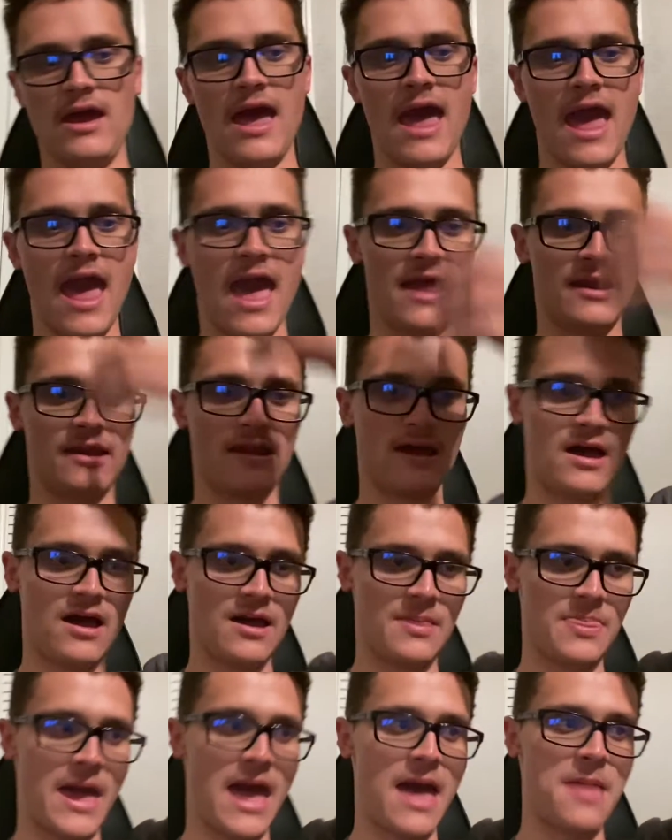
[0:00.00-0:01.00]
And
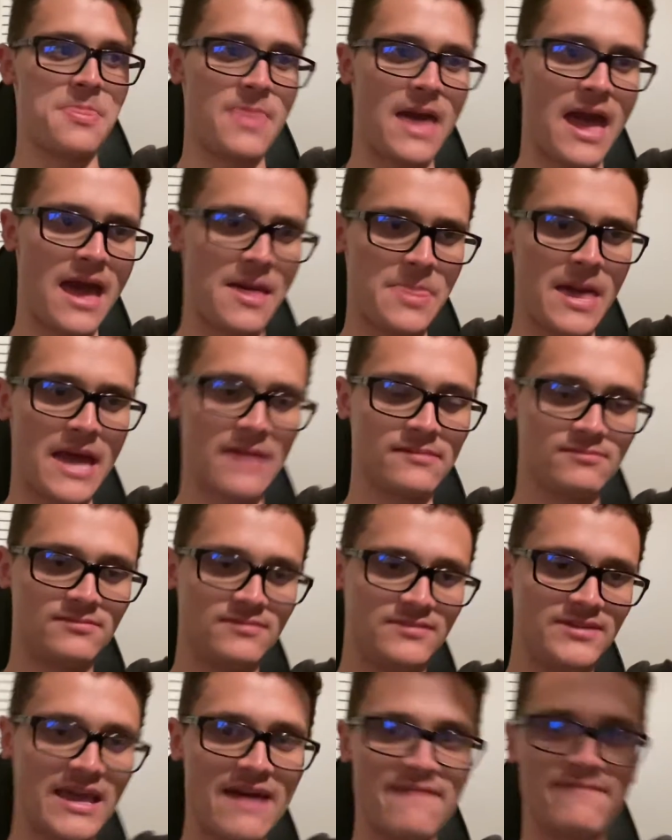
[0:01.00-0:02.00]

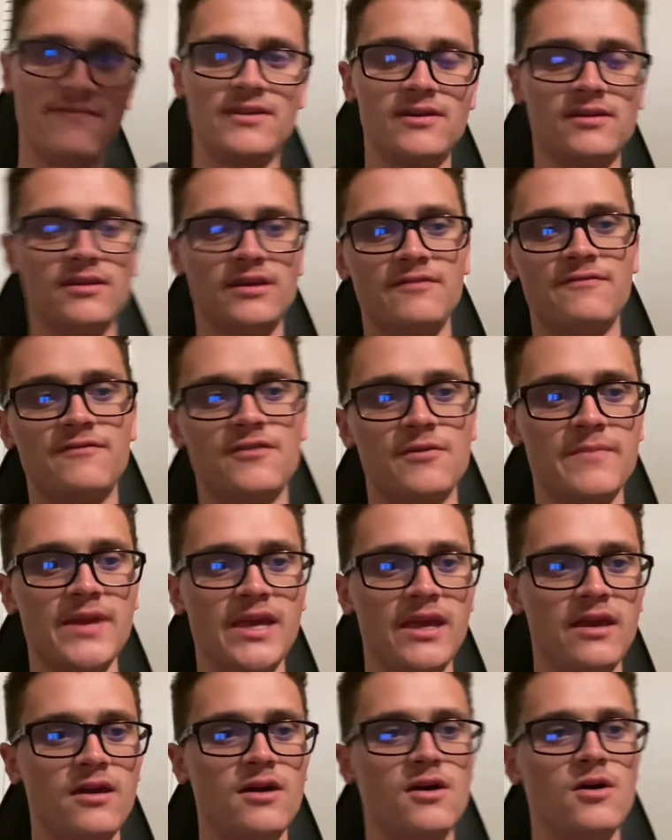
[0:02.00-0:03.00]
that definitely, for
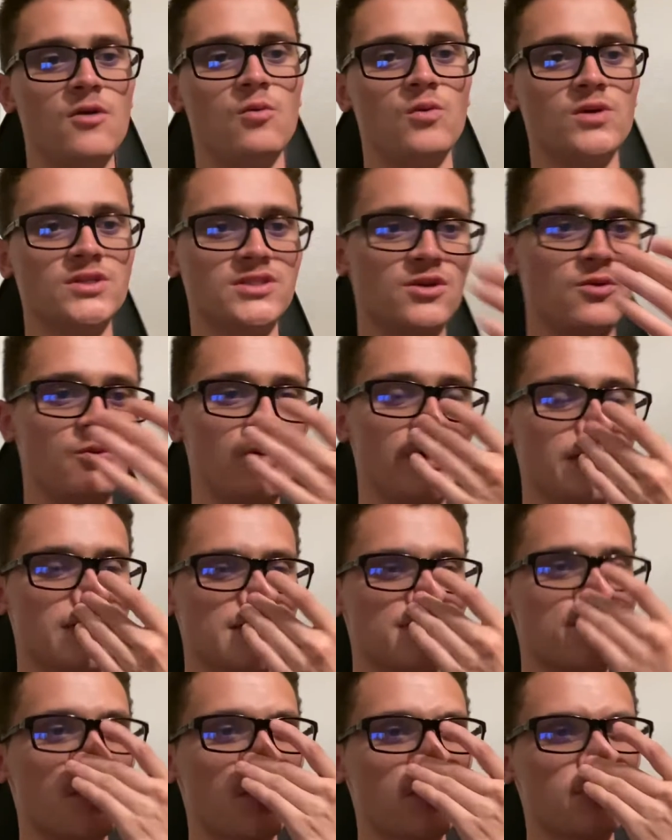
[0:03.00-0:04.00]
me, was the
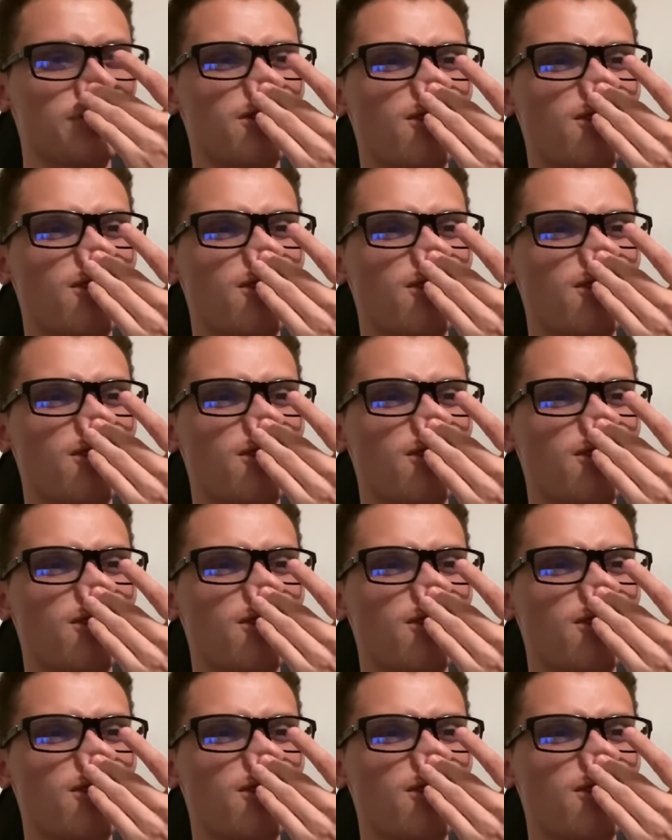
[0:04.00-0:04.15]
weakest part.